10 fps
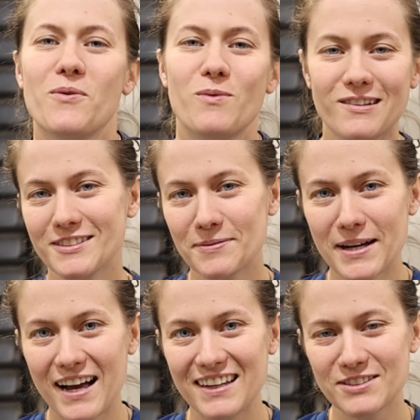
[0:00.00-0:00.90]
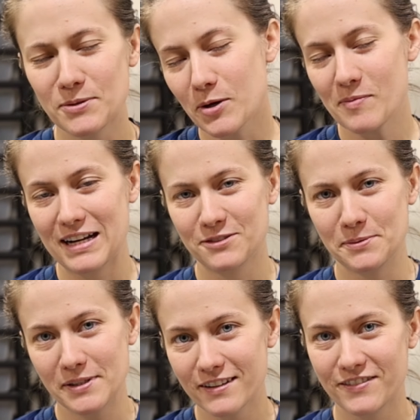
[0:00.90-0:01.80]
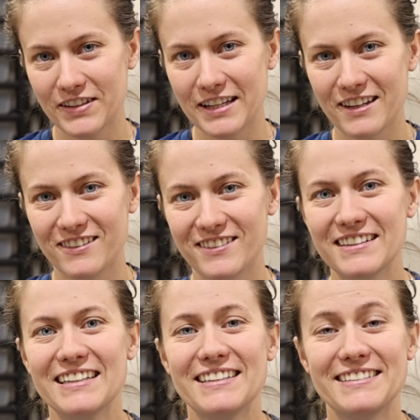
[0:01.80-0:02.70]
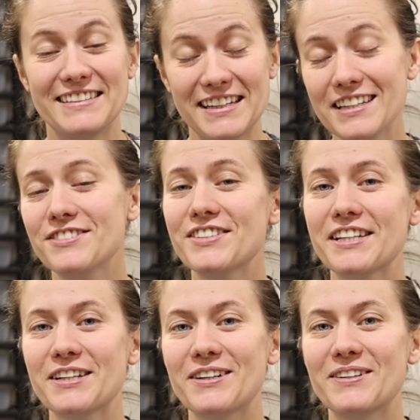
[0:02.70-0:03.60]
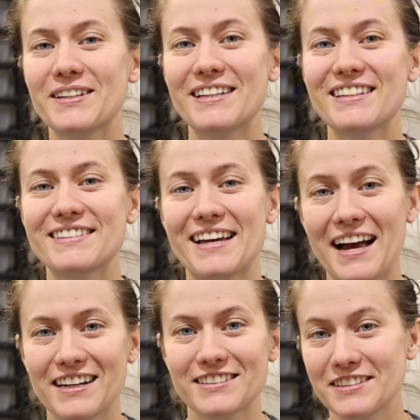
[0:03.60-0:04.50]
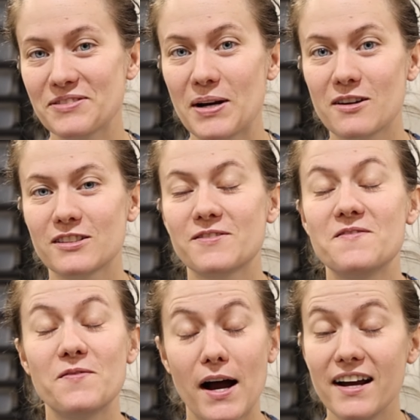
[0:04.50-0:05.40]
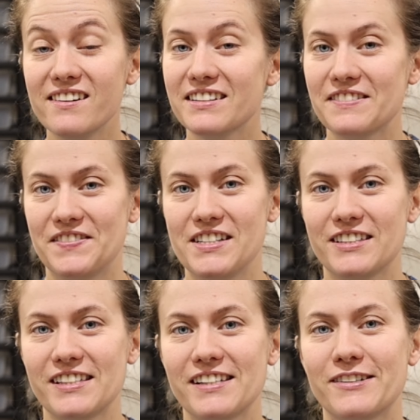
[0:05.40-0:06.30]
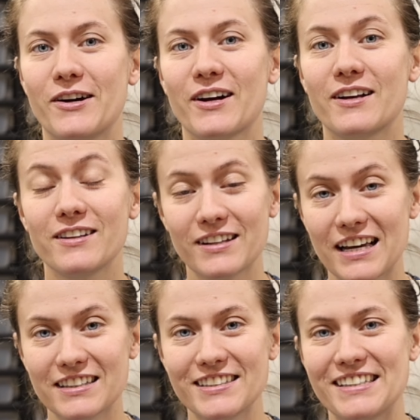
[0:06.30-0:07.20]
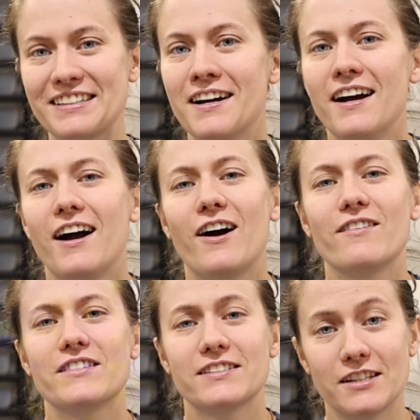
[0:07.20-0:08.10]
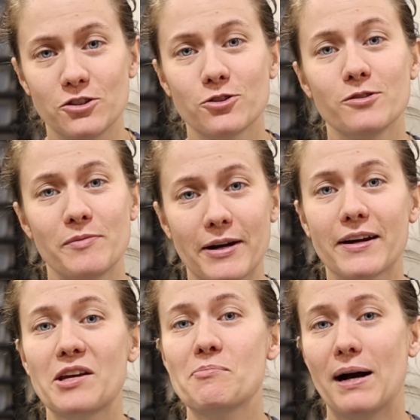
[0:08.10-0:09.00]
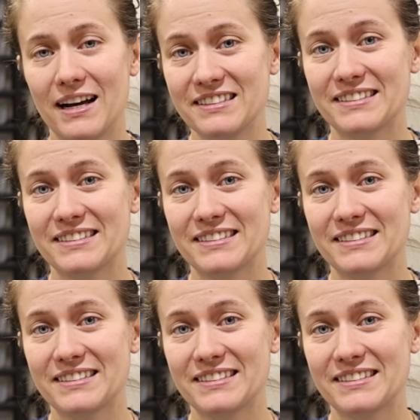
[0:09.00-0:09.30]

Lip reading: What's up guys? Welcome back to another video. Today's video is actually about us finally finishing our collection of the Central American pine